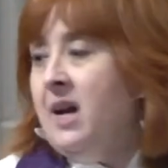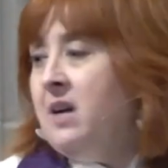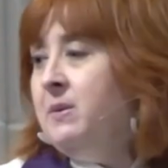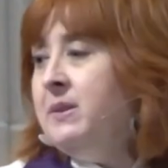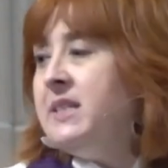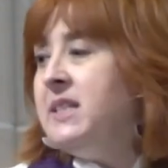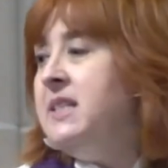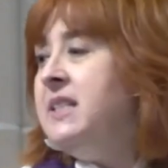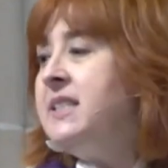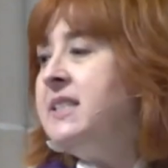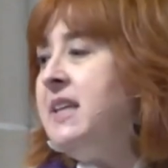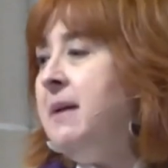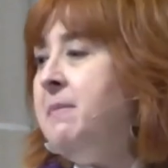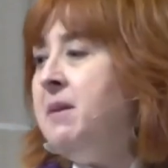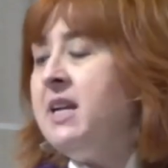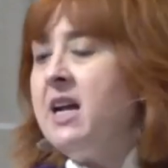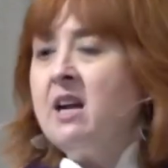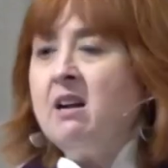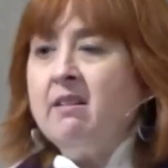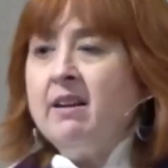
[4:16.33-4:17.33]
When I was in
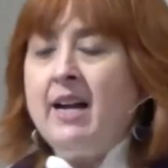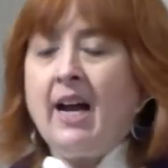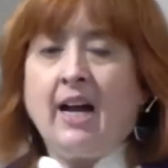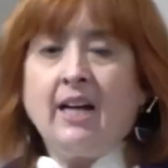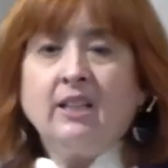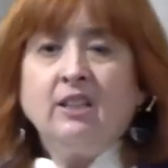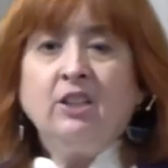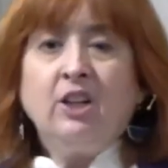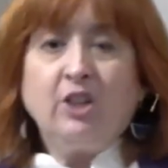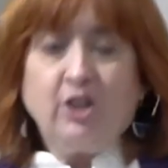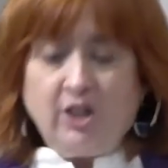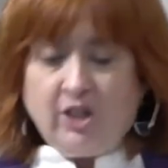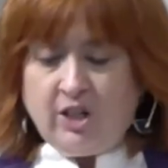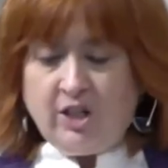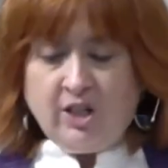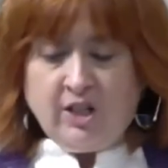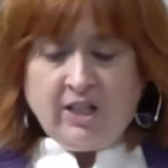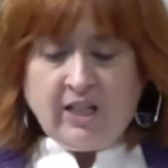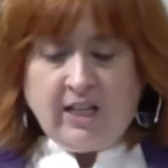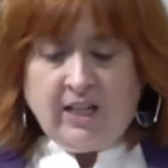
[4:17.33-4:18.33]
seminary, I
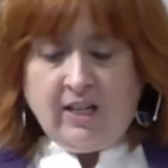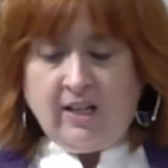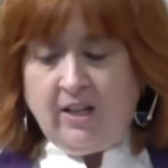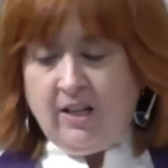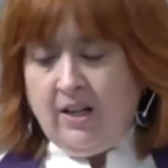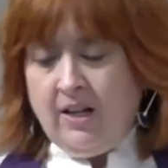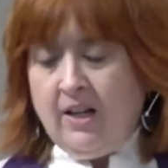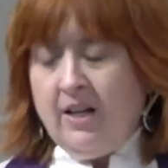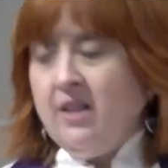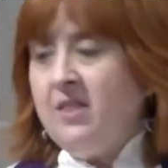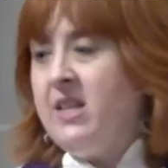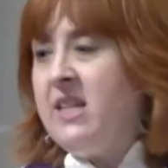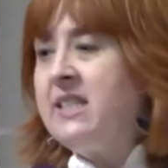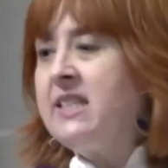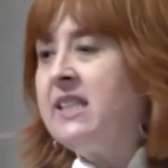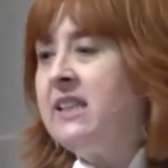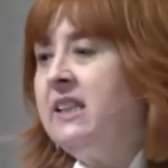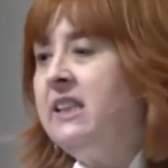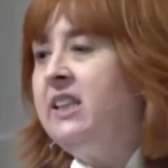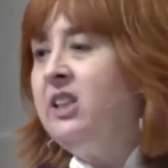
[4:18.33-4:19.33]
learned
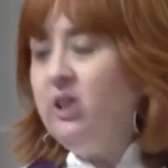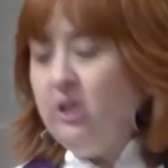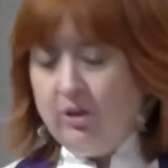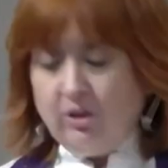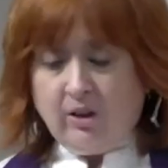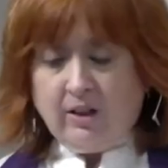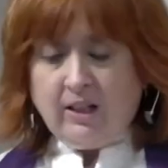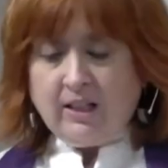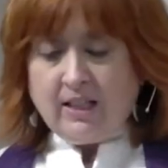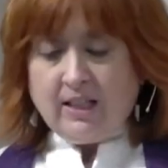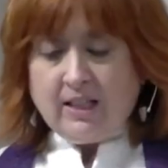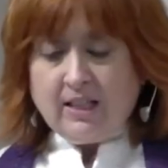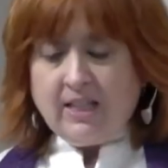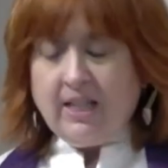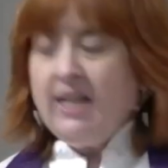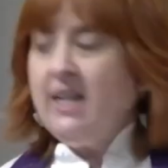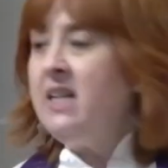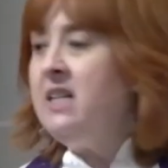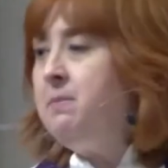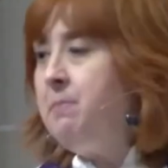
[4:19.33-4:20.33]
these little
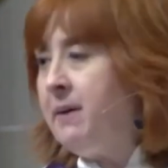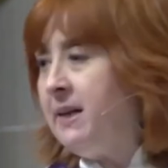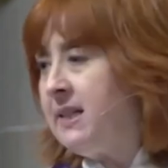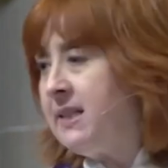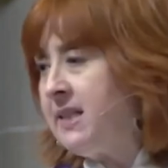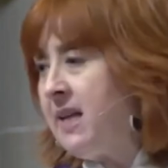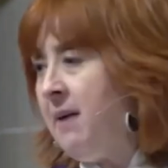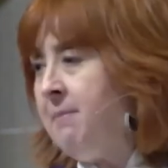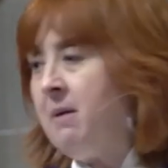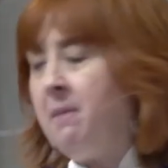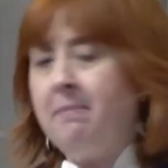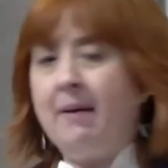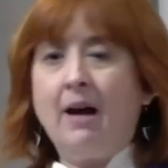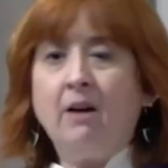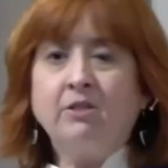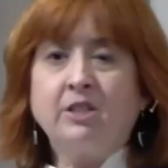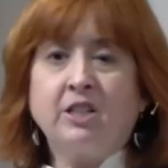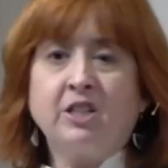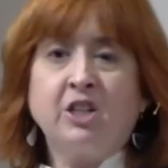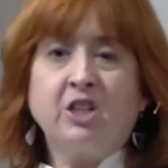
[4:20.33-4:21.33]
tidbits I'm
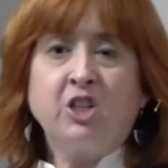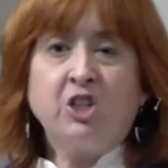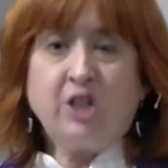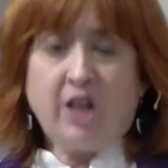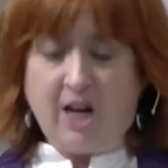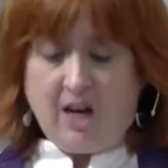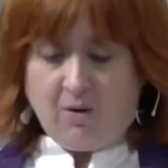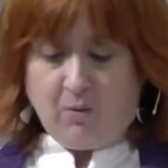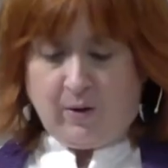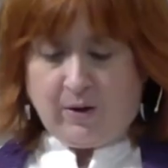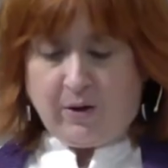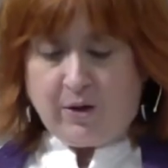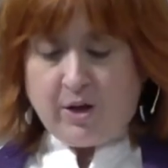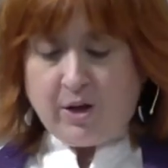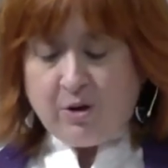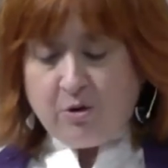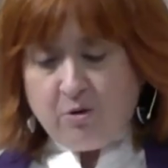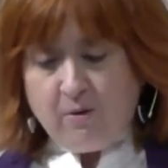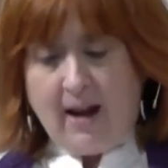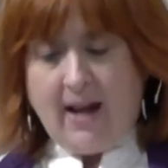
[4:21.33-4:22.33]
about to share
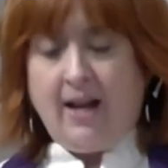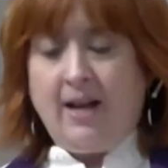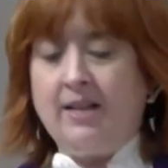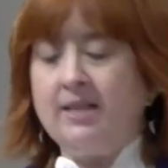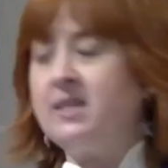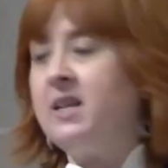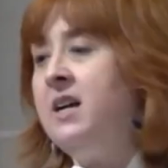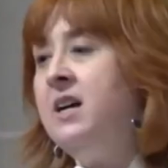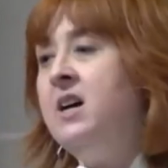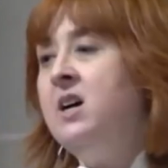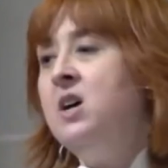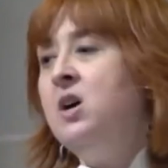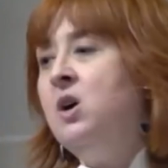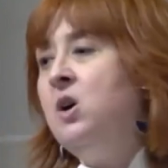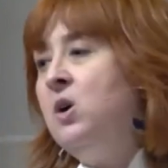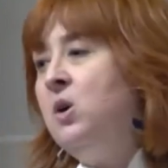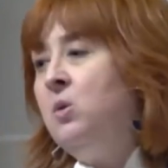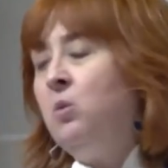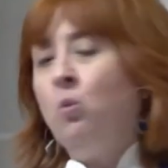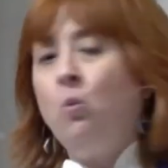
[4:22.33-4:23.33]
with you, and
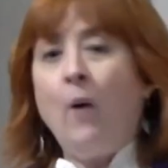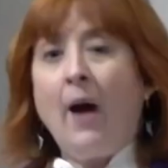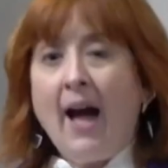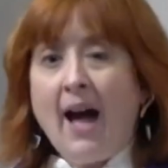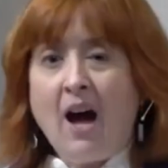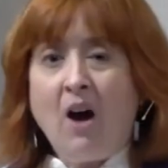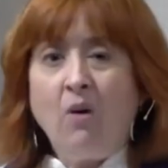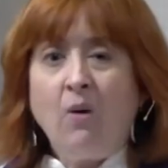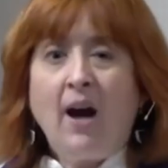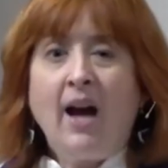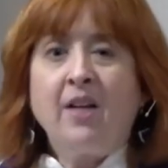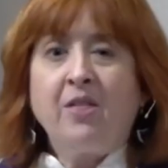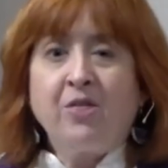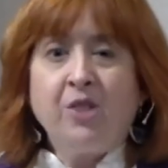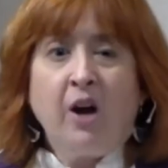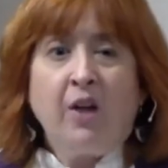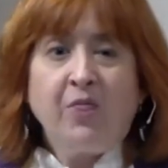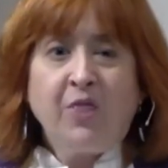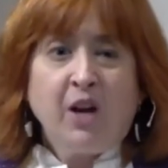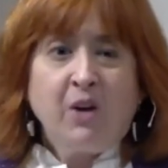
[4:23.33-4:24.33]
wow, I
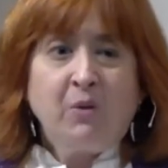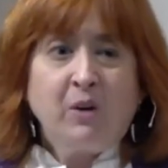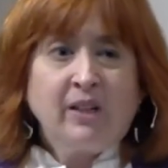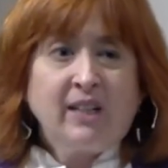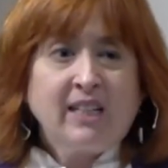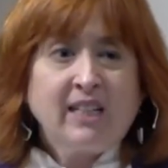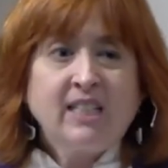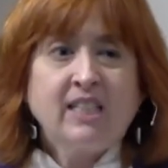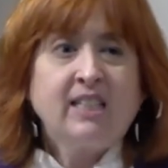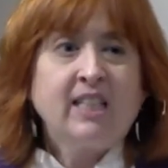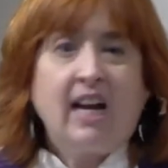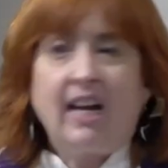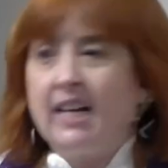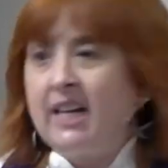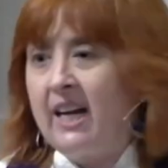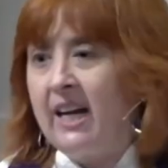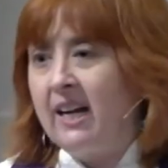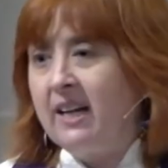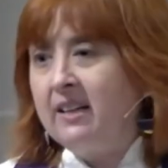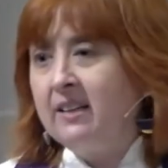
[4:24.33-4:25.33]
thought they were
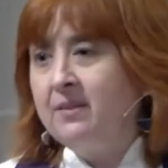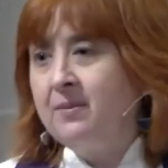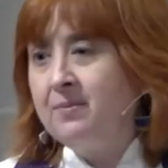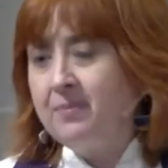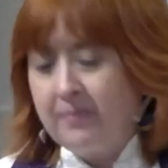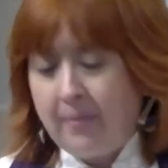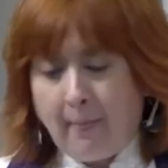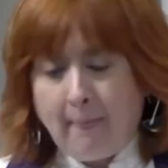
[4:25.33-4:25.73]
exciting.